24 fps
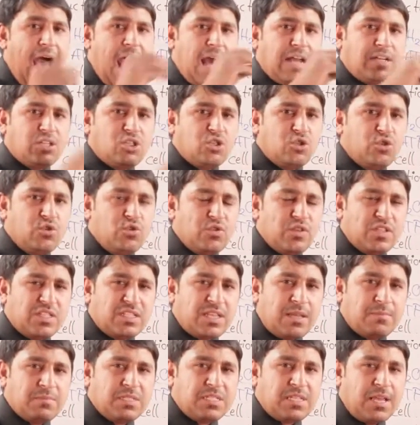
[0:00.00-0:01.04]
act to
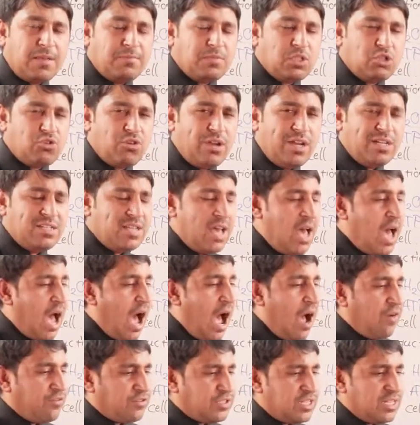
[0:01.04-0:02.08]
some substrate,
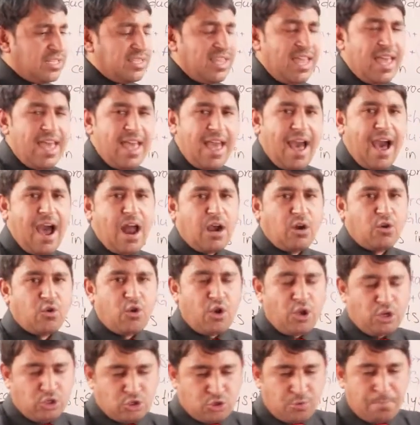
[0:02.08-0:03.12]
after they are
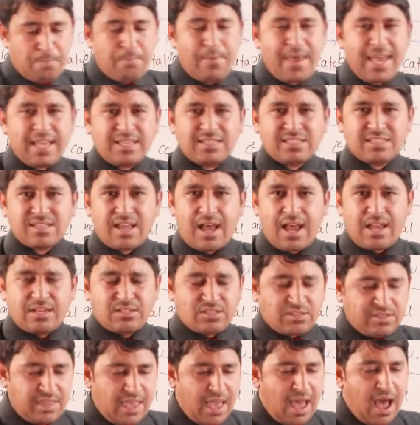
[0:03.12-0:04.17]
going to
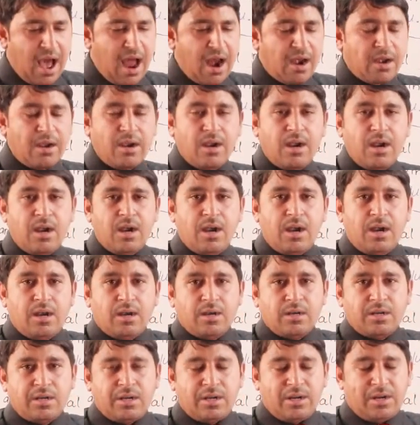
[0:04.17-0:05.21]
backside, they are
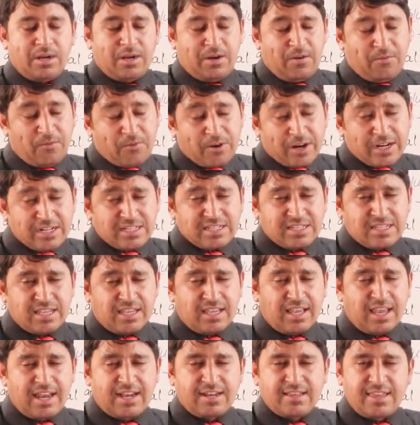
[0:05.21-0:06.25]

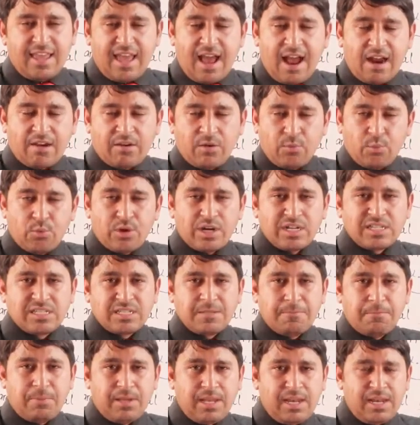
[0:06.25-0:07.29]
reversing and they are
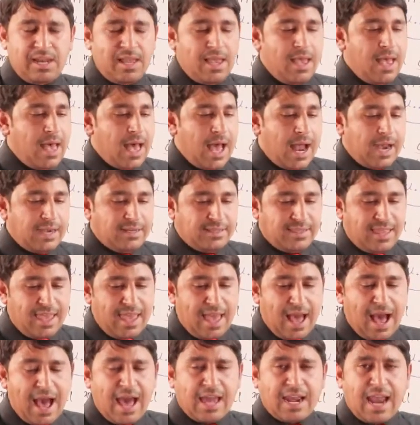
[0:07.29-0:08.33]
reversible and
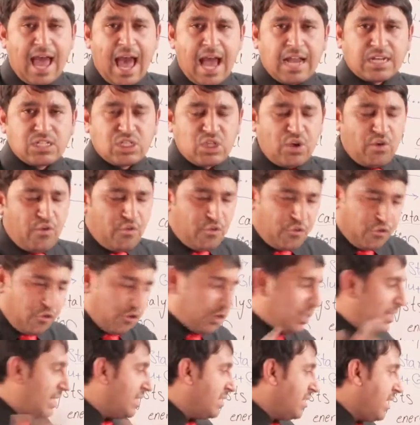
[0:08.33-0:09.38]
they are active
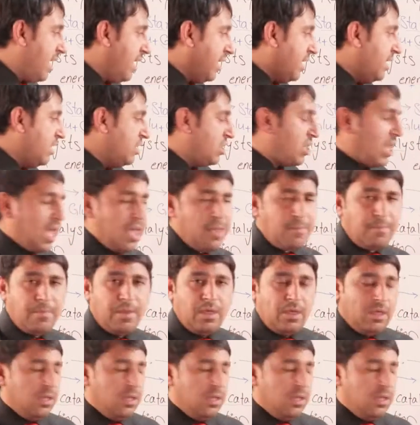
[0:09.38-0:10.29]
for the second time.